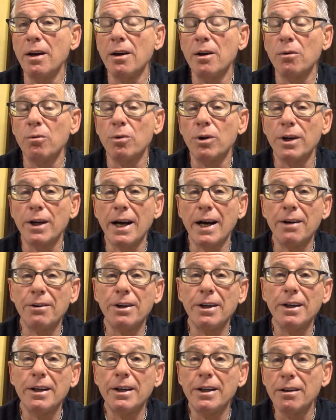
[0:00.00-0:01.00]
without
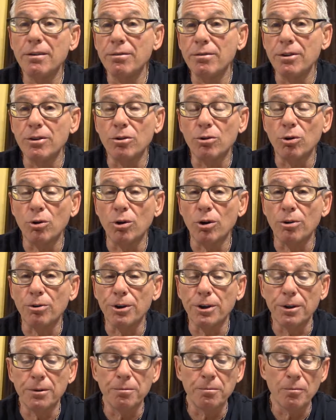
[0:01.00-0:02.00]
any
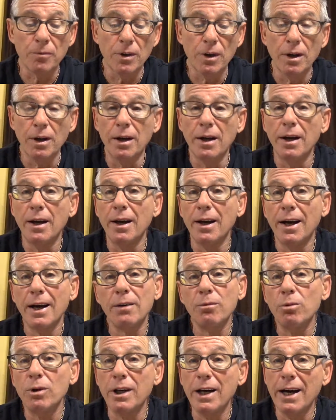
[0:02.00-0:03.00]
inventory,
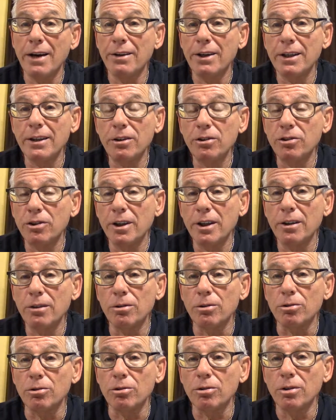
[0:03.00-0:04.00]
and without any
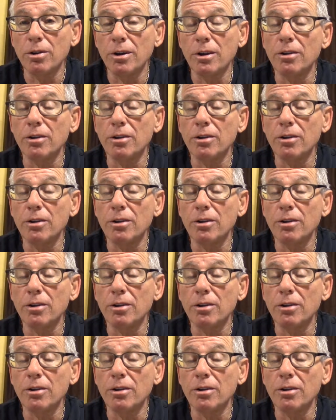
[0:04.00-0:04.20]
skills.